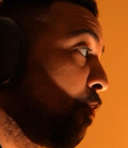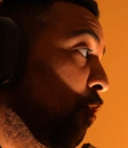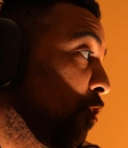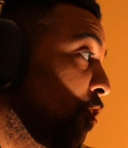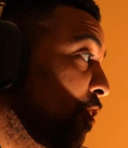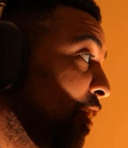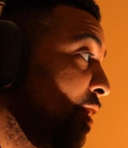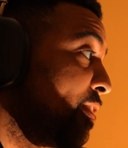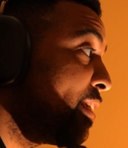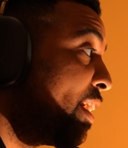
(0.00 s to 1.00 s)
more in
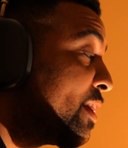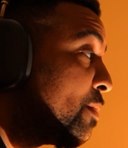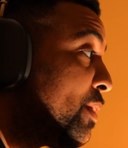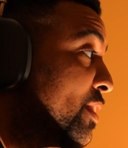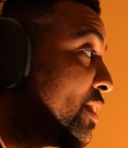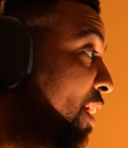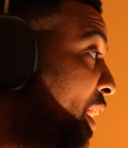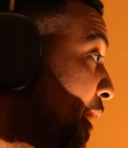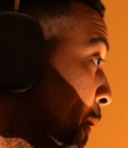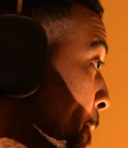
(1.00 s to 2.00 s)
this edit that meets the
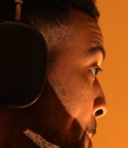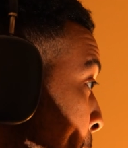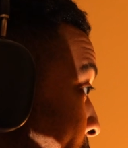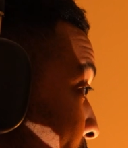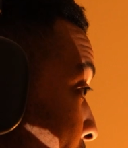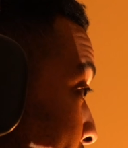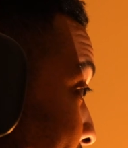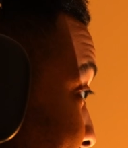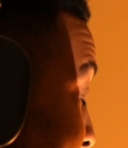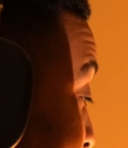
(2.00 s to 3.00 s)
eye that I'm
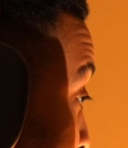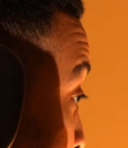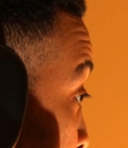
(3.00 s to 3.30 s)
not seeing,